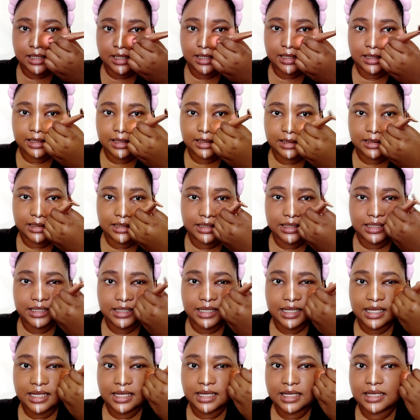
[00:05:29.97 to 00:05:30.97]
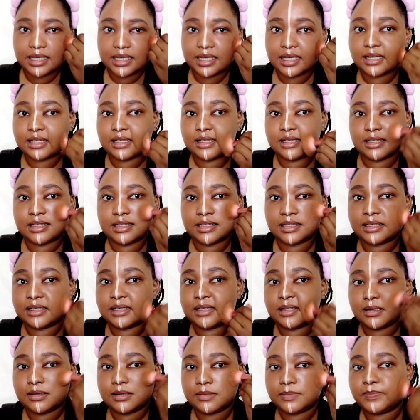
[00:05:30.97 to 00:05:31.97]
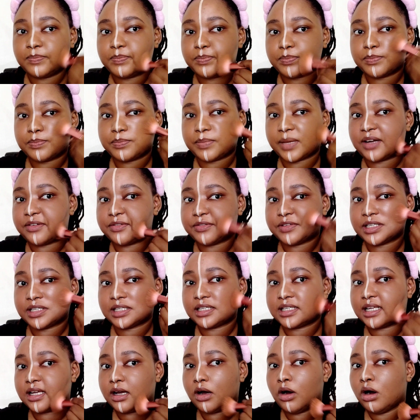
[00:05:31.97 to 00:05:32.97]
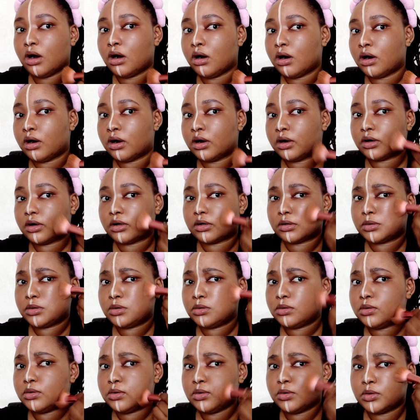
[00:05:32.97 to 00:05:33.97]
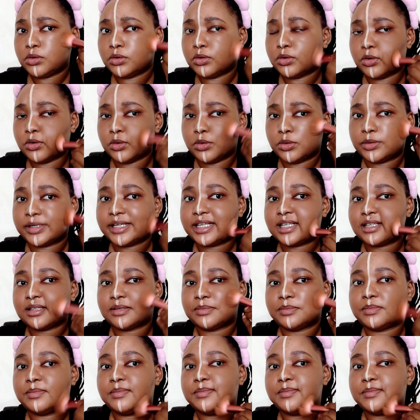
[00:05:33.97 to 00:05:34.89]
says there and then buff it. Ooh, wait a